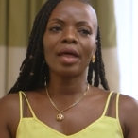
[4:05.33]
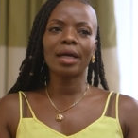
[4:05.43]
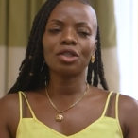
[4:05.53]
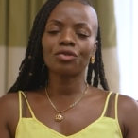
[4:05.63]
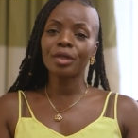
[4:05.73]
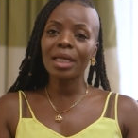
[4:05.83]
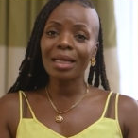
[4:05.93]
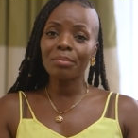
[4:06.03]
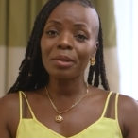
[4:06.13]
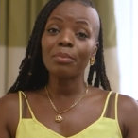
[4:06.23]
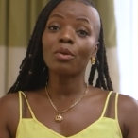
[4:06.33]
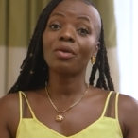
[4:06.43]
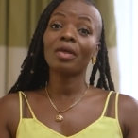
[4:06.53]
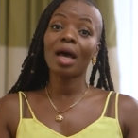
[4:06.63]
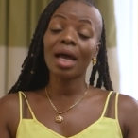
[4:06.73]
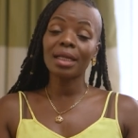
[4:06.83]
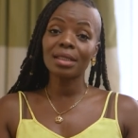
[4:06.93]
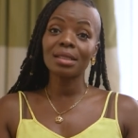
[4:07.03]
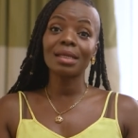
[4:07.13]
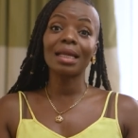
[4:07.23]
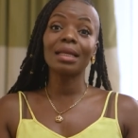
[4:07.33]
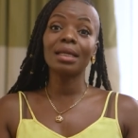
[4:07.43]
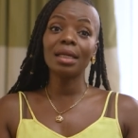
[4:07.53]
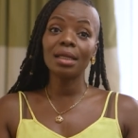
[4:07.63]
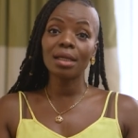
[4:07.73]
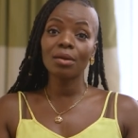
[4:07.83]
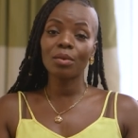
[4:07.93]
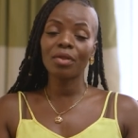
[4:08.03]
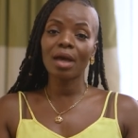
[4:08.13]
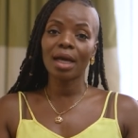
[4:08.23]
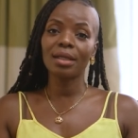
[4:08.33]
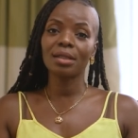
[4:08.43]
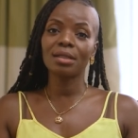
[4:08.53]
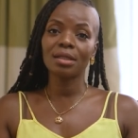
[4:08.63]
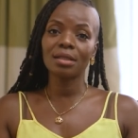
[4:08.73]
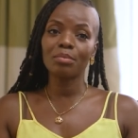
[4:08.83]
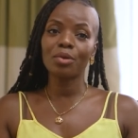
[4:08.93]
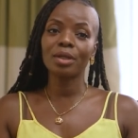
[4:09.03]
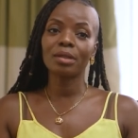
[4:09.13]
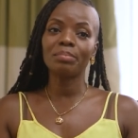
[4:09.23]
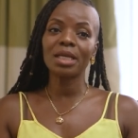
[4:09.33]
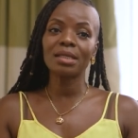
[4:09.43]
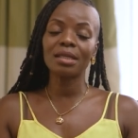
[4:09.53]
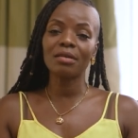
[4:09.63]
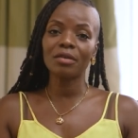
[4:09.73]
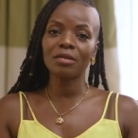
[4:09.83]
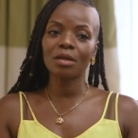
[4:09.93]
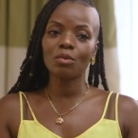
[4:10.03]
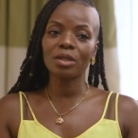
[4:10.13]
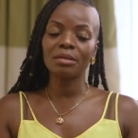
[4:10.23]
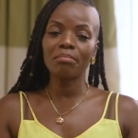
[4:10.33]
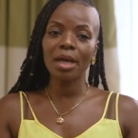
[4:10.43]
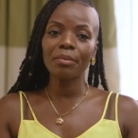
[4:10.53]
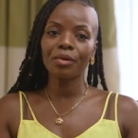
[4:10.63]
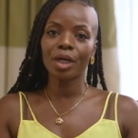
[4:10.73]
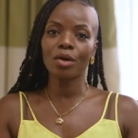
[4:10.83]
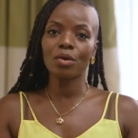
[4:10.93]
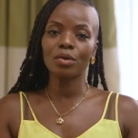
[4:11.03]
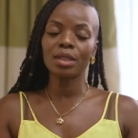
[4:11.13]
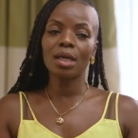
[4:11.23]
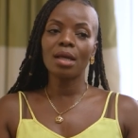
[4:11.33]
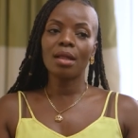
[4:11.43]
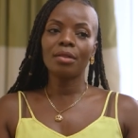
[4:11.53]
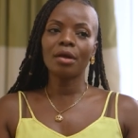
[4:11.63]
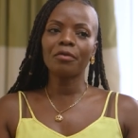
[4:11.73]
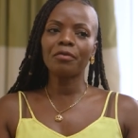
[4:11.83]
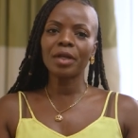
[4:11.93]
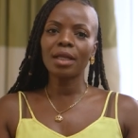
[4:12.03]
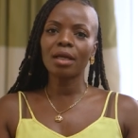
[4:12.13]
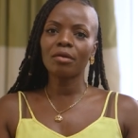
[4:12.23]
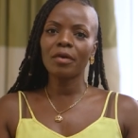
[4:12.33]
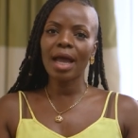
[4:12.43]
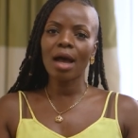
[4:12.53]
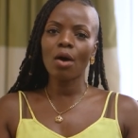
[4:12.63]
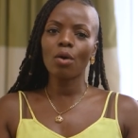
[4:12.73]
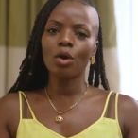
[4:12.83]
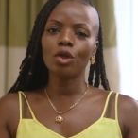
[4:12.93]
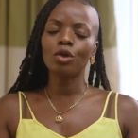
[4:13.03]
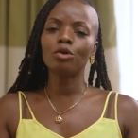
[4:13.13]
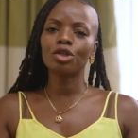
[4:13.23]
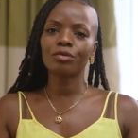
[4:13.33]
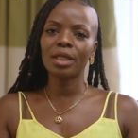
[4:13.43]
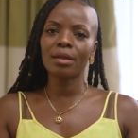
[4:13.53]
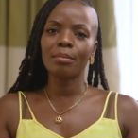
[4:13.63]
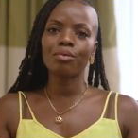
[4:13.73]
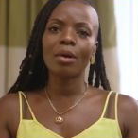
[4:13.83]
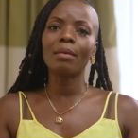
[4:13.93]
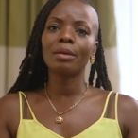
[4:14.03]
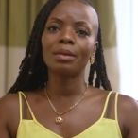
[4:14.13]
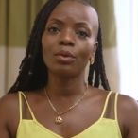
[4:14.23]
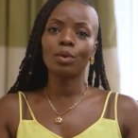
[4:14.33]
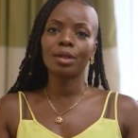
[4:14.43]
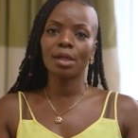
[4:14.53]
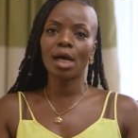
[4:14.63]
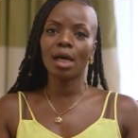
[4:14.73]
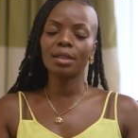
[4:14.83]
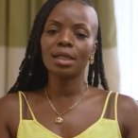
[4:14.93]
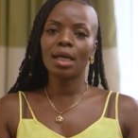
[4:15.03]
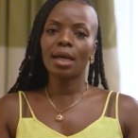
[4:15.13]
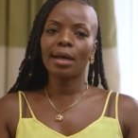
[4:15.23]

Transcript: that treating people with kindness, that leading with kindness is important because even if someone's memory goes, their feeling of how you treat them probably will not.